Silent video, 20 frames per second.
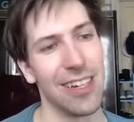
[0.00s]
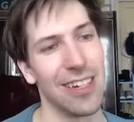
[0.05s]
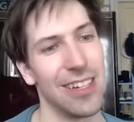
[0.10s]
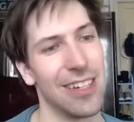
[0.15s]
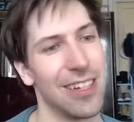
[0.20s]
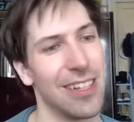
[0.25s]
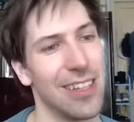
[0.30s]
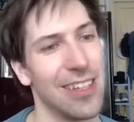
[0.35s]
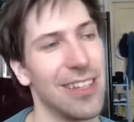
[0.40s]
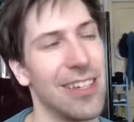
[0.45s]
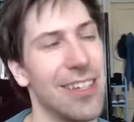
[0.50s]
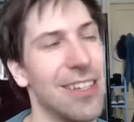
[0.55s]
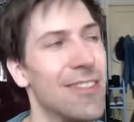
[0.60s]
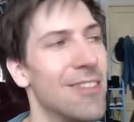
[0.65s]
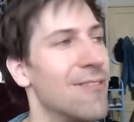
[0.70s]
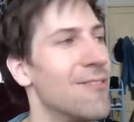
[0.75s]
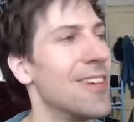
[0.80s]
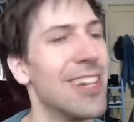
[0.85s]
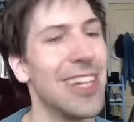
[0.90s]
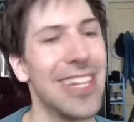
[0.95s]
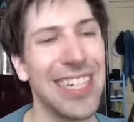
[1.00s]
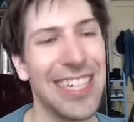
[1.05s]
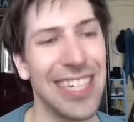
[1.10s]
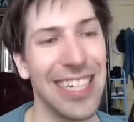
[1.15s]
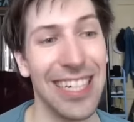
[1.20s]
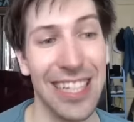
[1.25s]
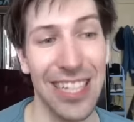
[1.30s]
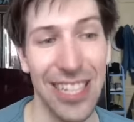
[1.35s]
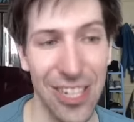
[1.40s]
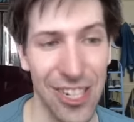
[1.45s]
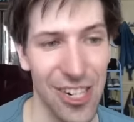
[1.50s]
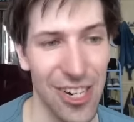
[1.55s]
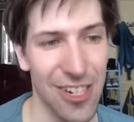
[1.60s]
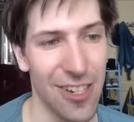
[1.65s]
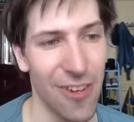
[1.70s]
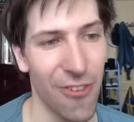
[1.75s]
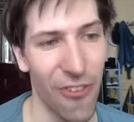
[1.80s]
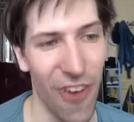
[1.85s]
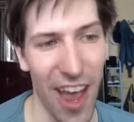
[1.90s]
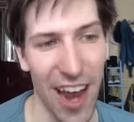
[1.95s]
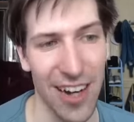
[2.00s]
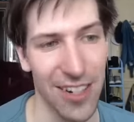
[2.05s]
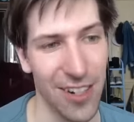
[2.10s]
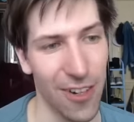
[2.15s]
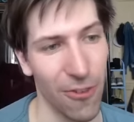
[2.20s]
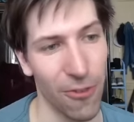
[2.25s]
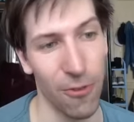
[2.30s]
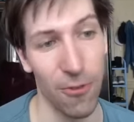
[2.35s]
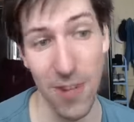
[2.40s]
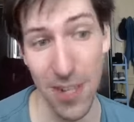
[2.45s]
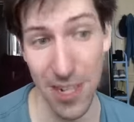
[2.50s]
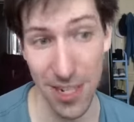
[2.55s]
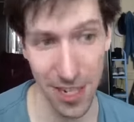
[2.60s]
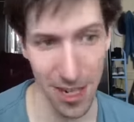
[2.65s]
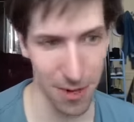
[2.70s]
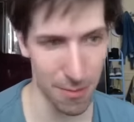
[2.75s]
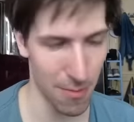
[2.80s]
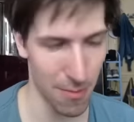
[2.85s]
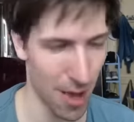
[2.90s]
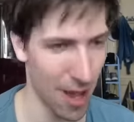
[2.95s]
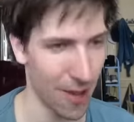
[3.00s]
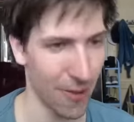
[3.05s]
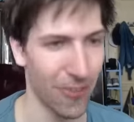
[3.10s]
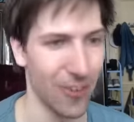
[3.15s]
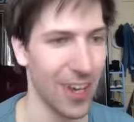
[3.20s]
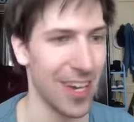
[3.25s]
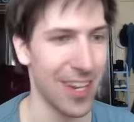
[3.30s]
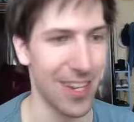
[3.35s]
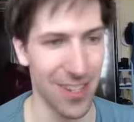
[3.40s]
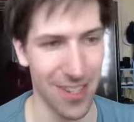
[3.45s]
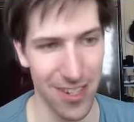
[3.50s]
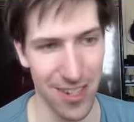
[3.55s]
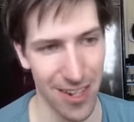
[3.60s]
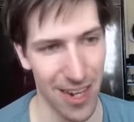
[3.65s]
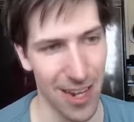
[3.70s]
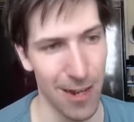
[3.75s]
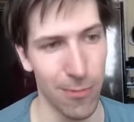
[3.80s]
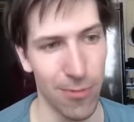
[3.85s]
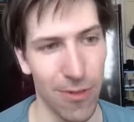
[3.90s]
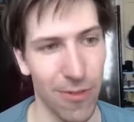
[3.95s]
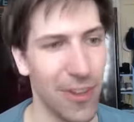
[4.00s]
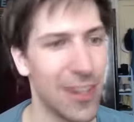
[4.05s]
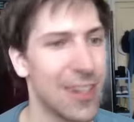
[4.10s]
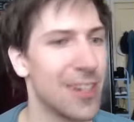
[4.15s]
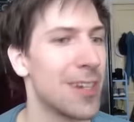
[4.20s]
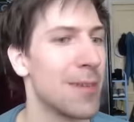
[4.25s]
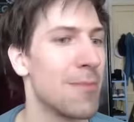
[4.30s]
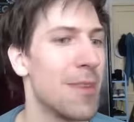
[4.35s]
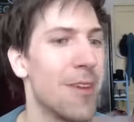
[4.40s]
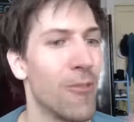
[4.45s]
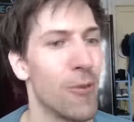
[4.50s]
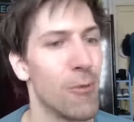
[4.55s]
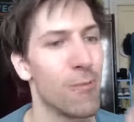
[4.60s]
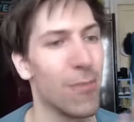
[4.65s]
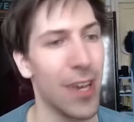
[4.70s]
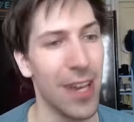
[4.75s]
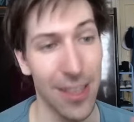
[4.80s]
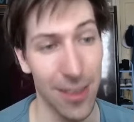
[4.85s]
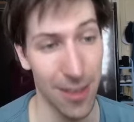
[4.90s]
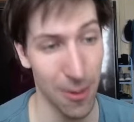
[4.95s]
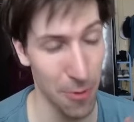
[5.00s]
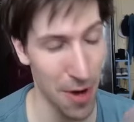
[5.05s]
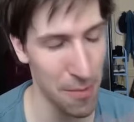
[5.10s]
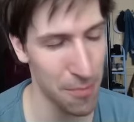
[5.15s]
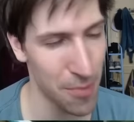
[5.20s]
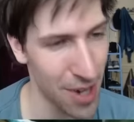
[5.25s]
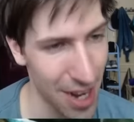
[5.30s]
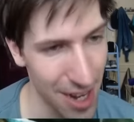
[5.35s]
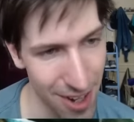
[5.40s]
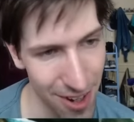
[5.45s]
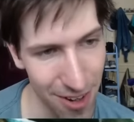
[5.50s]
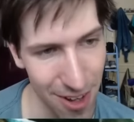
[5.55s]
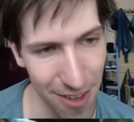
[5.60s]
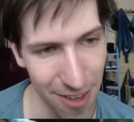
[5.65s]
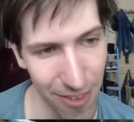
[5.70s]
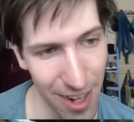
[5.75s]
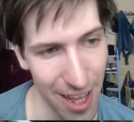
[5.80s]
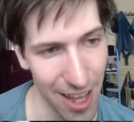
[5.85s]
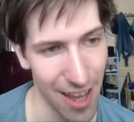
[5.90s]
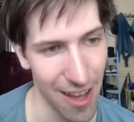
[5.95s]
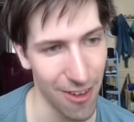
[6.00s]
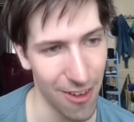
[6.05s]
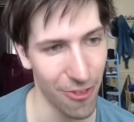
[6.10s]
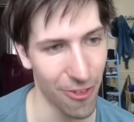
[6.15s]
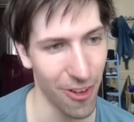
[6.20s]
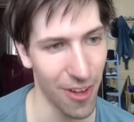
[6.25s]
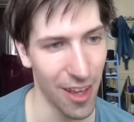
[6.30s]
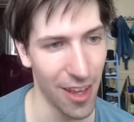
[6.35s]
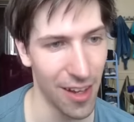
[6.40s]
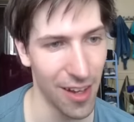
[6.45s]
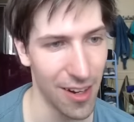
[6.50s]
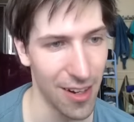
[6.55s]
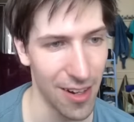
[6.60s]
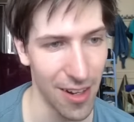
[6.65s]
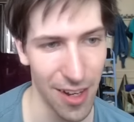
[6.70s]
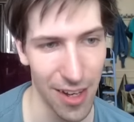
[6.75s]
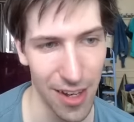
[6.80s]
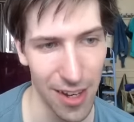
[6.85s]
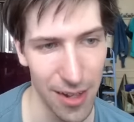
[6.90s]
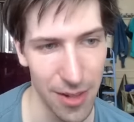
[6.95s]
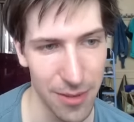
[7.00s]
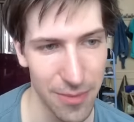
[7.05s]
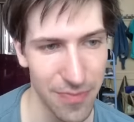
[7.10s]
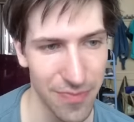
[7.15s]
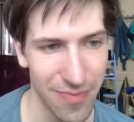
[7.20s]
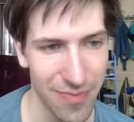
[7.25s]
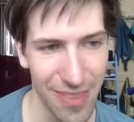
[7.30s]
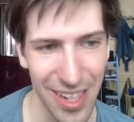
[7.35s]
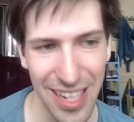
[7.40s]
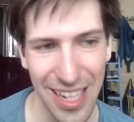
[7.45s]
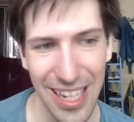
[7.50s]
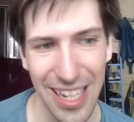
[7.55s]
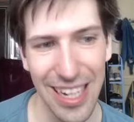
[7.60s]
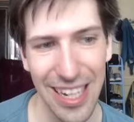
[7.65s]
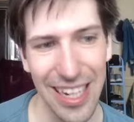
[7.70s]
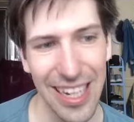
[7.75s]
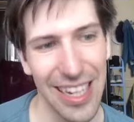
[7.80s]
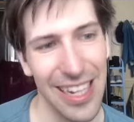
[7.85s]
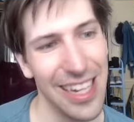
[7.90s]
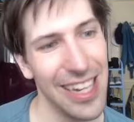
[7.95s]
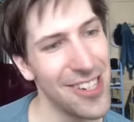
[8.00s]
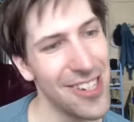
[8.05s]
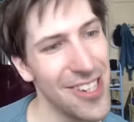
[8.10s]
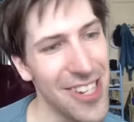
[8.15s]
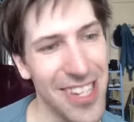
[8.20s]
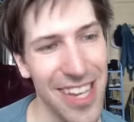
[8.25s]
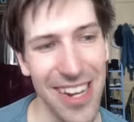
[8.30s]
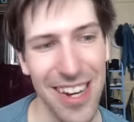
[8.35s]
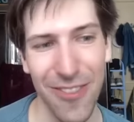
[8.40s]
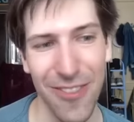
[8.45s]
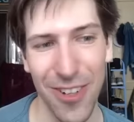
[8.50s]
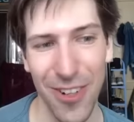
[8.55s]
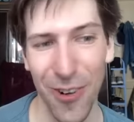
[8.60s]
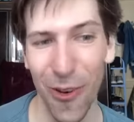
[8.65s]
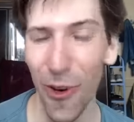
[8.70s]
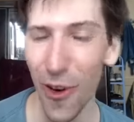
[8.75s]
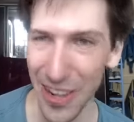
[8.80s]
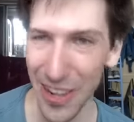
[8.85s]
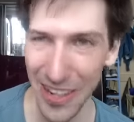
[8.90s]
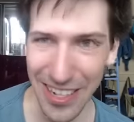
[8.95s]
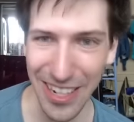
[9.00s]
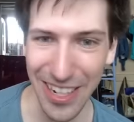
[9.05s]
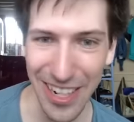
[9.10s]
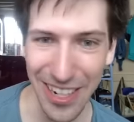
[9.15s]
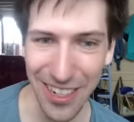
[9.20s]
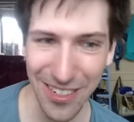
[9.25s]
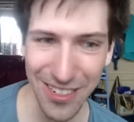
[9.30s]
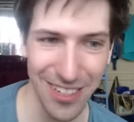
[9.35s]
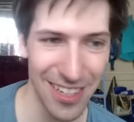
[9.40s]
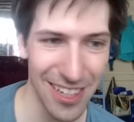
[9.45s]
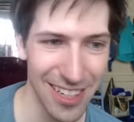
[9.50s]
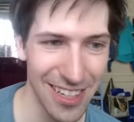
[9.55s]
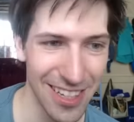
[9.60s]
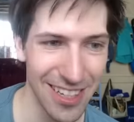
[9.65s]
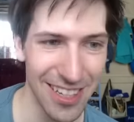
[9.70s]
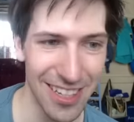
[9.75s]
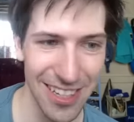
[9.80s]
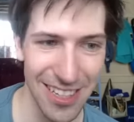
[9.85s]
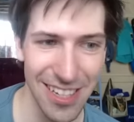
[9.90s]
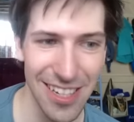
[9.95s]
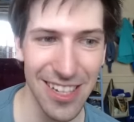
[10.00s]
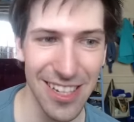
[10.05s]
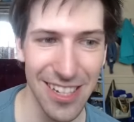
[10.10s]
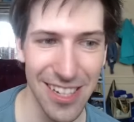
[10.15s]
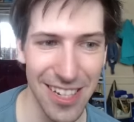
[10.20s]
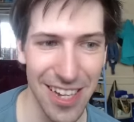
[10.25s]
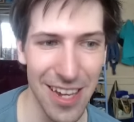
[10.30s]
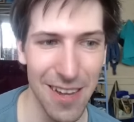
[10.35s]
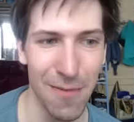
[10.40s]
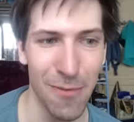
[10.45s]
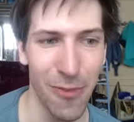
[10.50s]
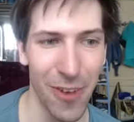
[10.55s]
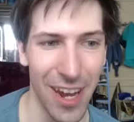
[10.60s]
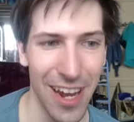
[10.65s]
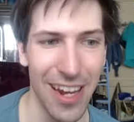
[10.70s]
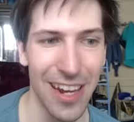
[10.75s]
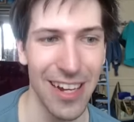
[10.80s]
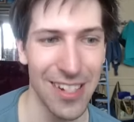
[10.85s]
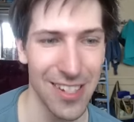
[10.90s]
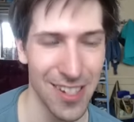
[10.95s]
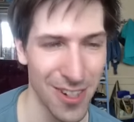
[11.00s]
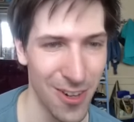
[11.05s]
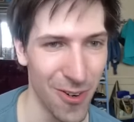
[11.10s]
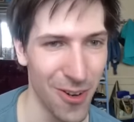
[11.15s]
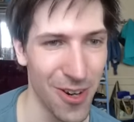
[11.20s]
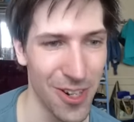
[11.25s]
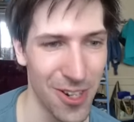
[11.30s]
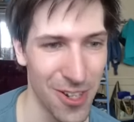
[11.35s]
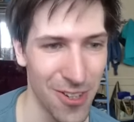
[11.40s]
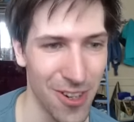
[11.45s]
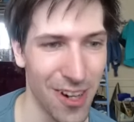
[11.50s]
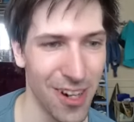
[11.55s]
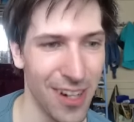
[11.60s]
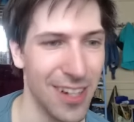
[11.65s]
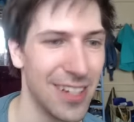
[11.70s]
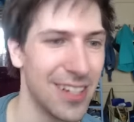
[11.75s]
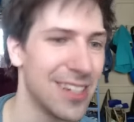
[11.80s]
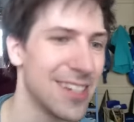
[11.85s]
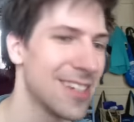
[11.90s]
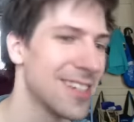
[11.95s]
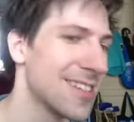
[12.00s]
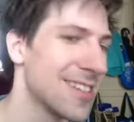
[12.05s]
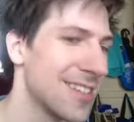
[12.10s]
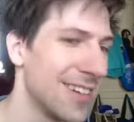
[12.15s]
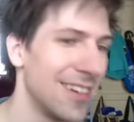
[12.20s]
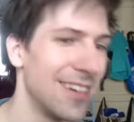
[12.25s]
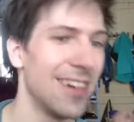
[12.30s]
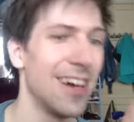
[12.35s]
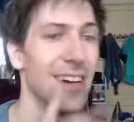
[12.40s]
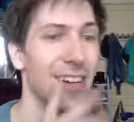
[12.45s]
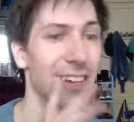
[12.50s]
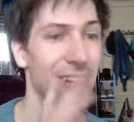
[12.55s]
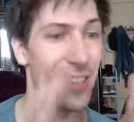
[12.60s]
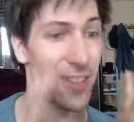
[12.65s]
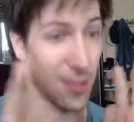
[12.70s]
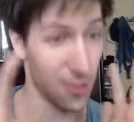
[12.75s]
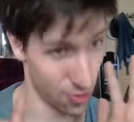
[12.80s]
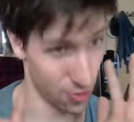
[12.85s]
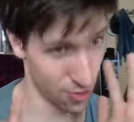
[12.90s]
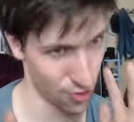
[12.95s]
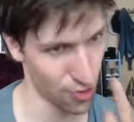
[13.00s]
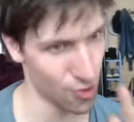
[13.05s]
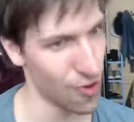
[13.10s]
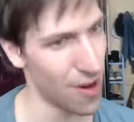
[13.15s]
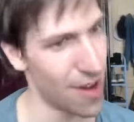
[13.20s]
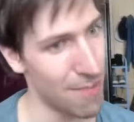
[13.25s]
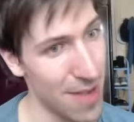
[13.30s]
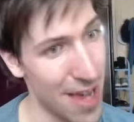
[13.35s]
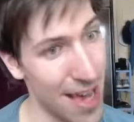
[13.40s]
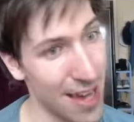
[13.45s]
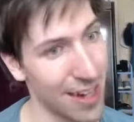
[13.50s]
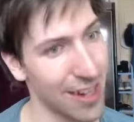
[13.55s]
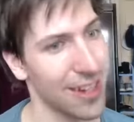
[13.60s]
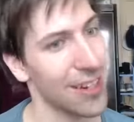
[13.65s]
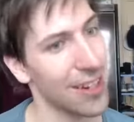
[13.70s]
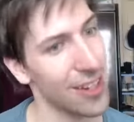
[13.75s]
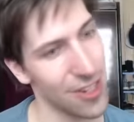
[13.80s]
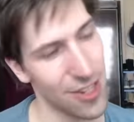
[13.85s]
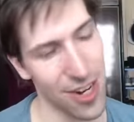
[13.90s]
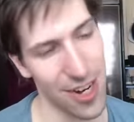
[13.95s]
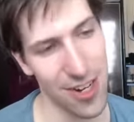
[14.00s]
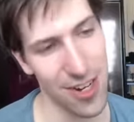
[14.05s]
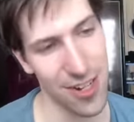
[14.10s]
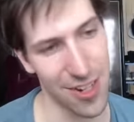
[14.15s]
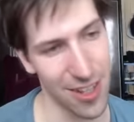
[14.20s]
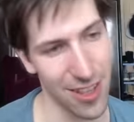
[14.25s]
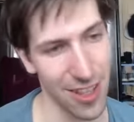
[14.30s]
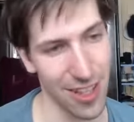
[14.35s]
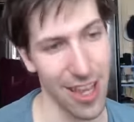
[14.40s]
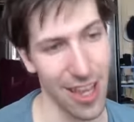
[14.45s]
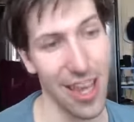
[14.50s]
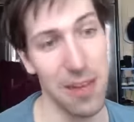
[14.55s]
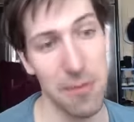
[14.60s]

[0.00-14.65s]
the really delicious effect of freezing my face and preventing me from playing the weapon I don't even have. And it's just kind of annoying, you know? It's in the same vein as Annoyatron. It's not dramatically changing the game in